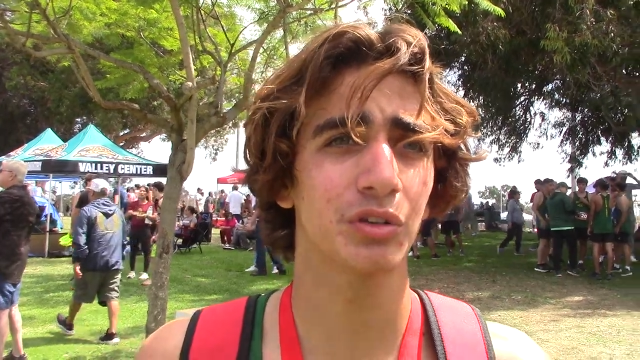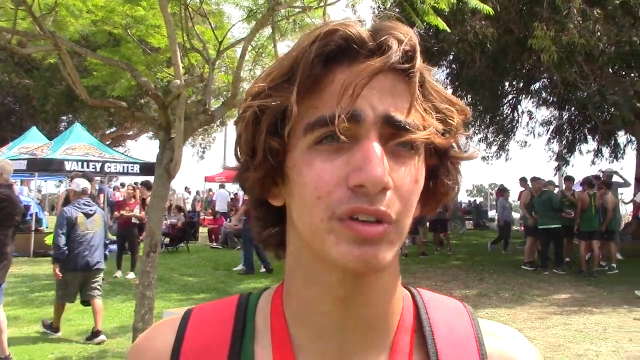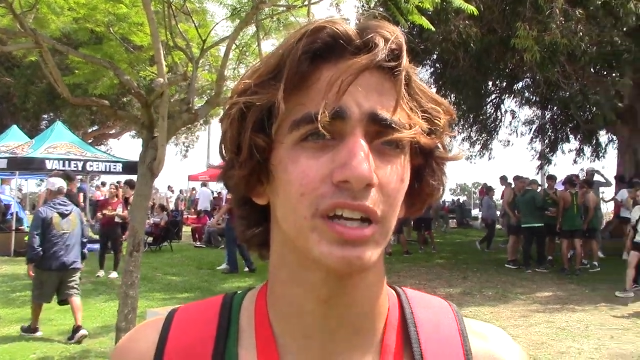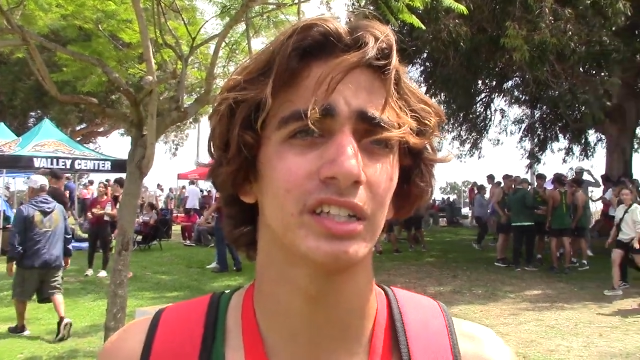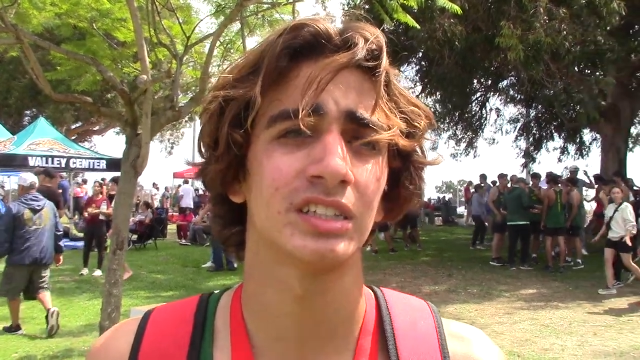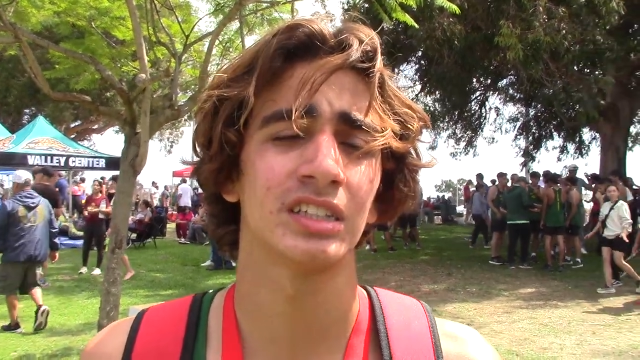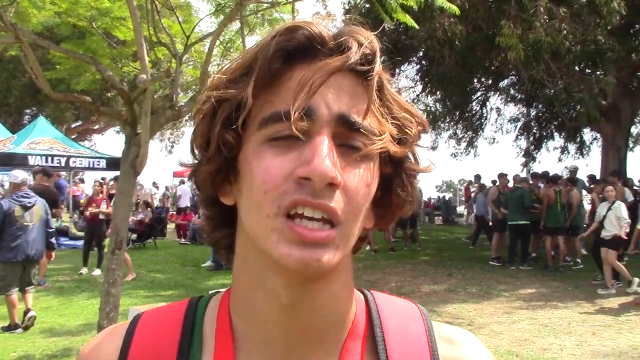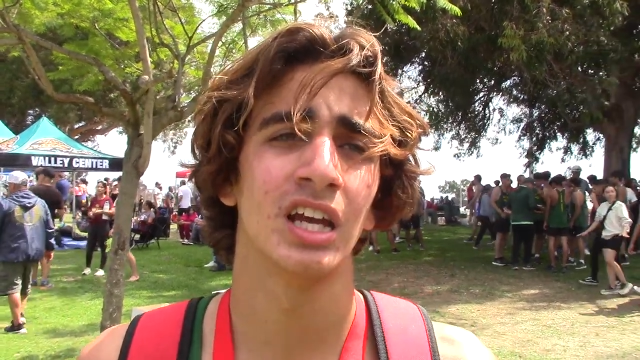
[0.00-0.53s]

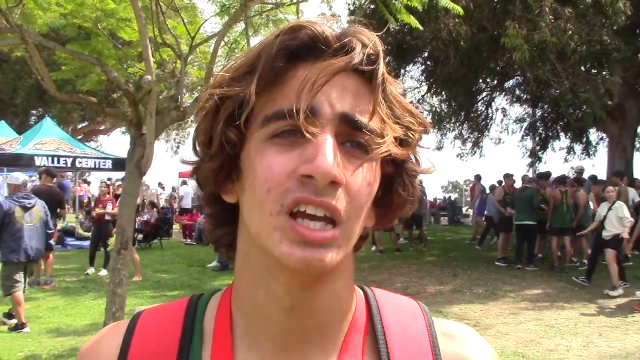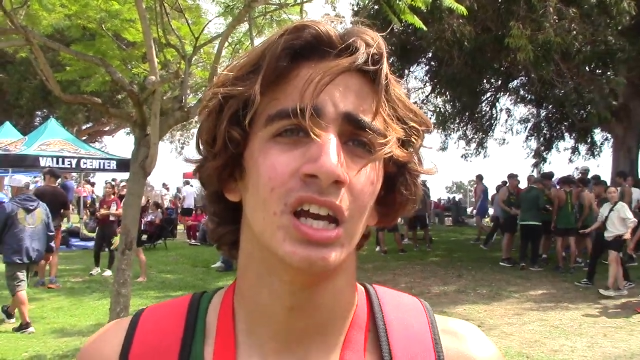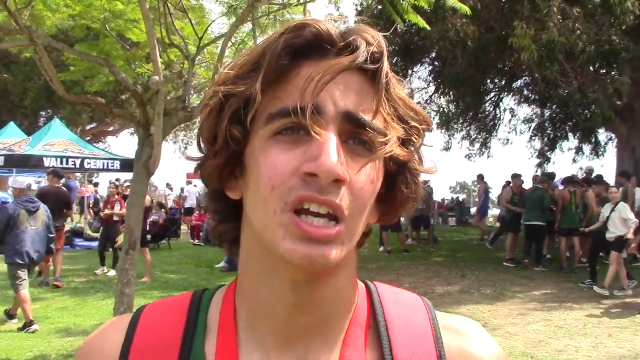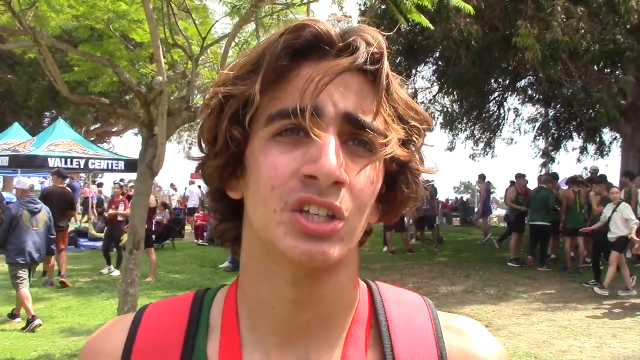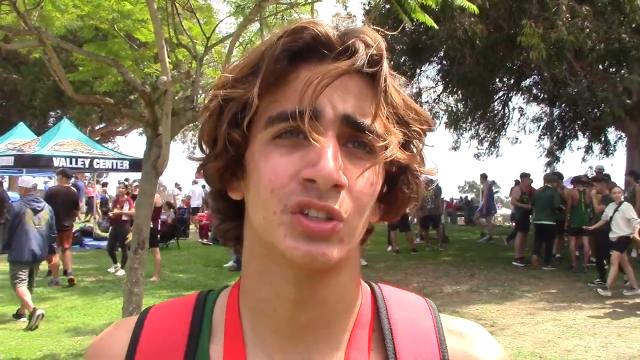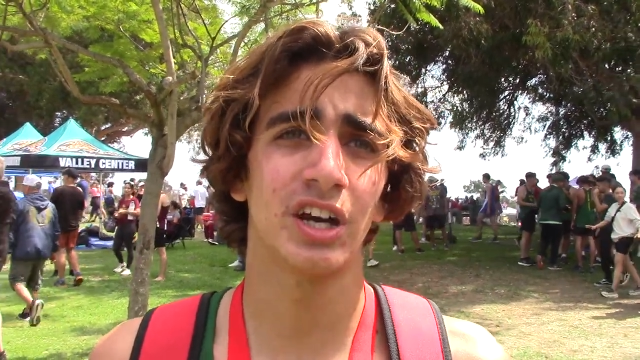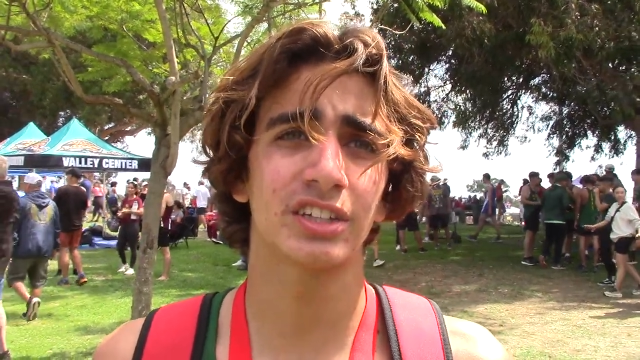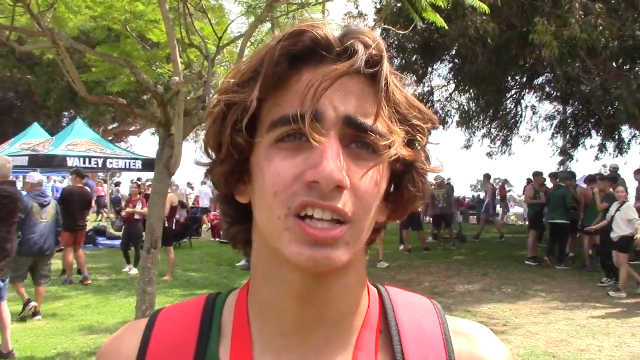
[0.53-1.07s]
race.
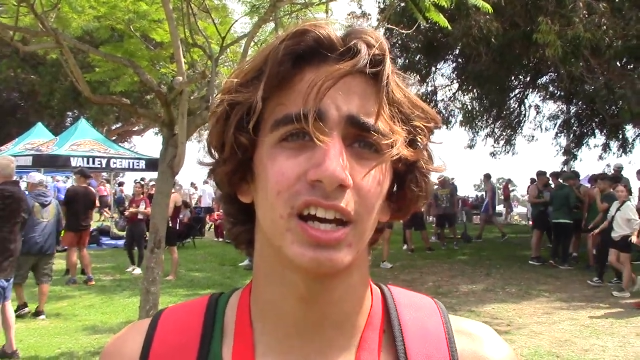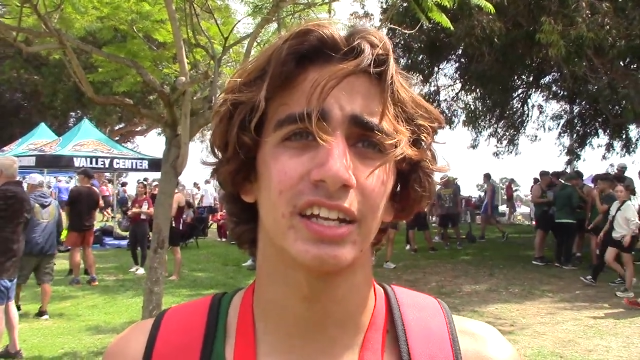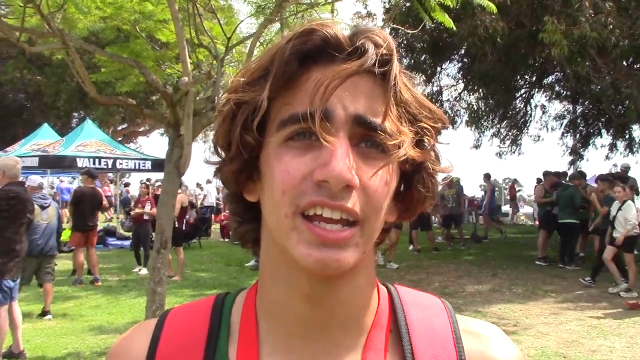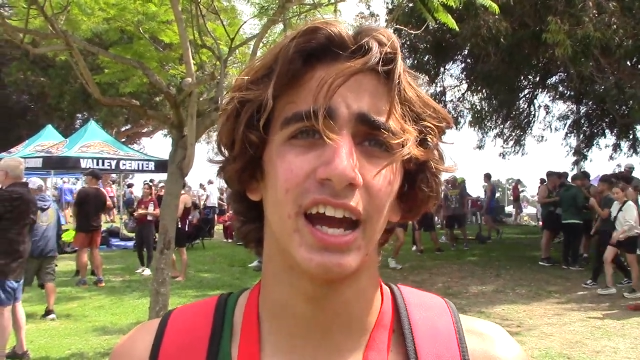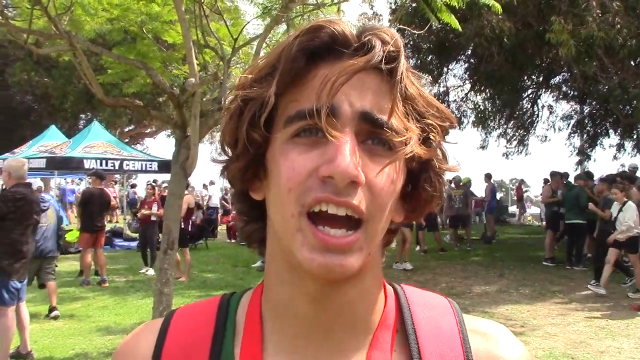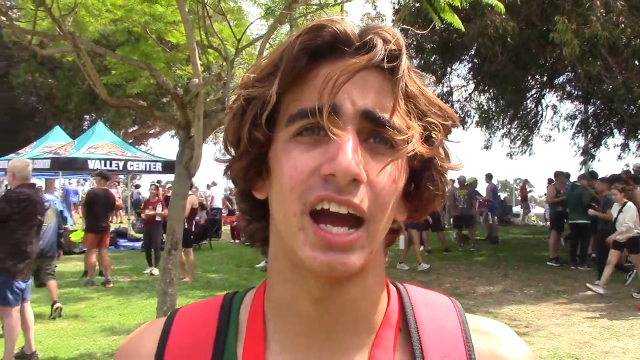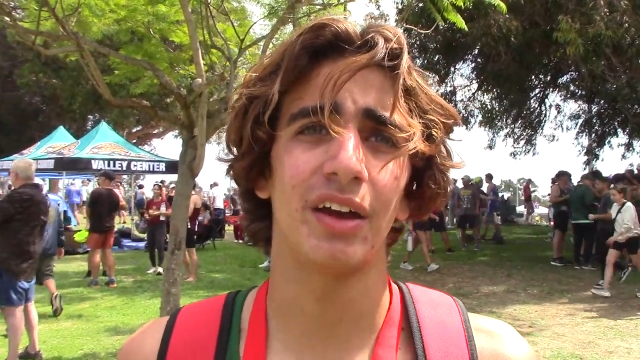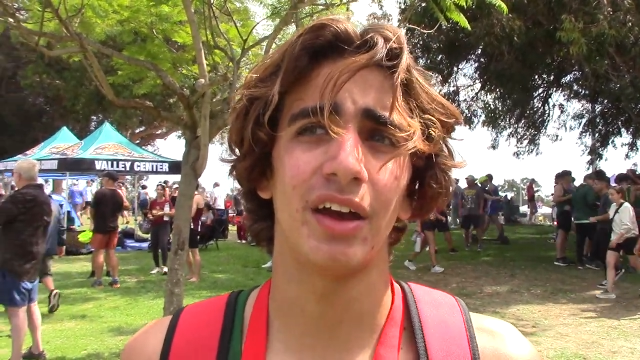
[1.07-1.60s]
So I thought,
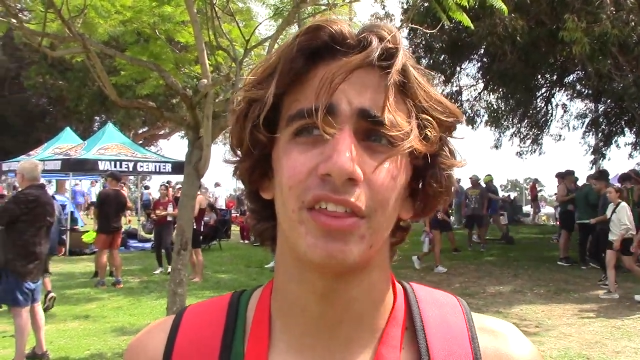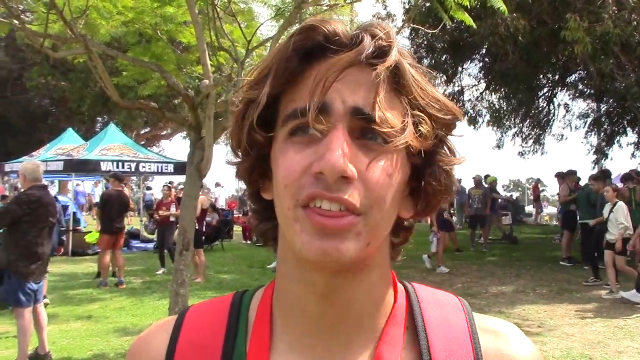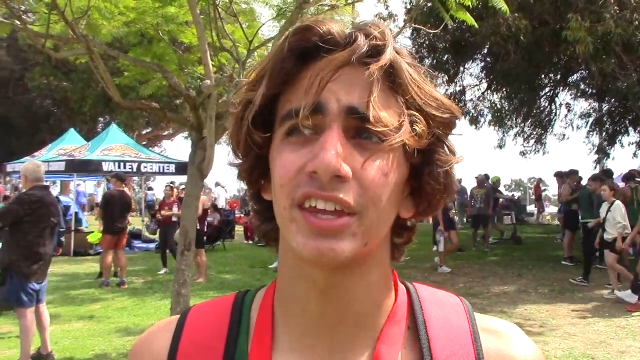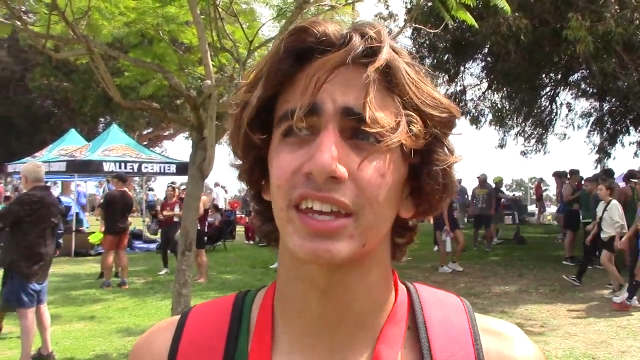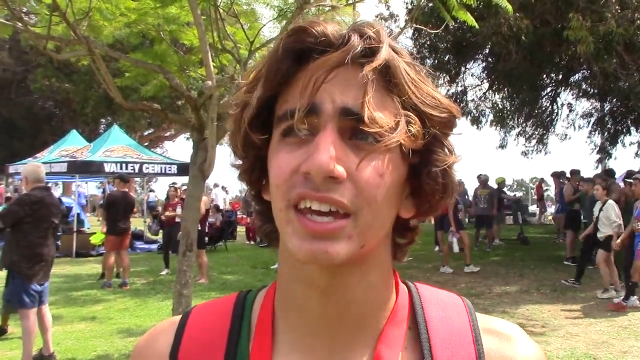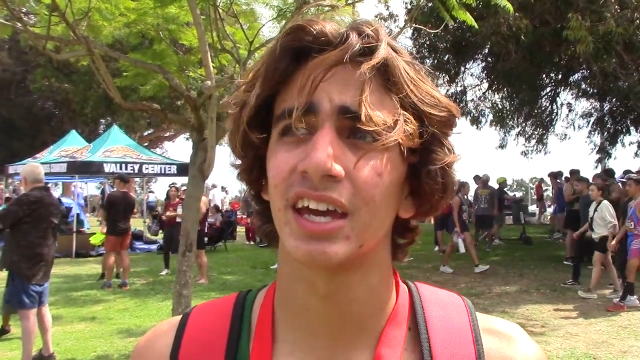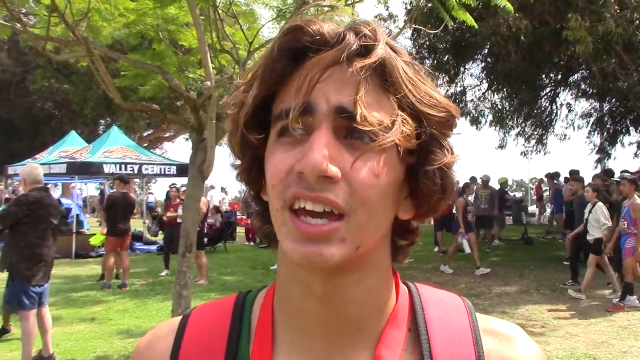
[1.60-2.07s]
yeah, I, I think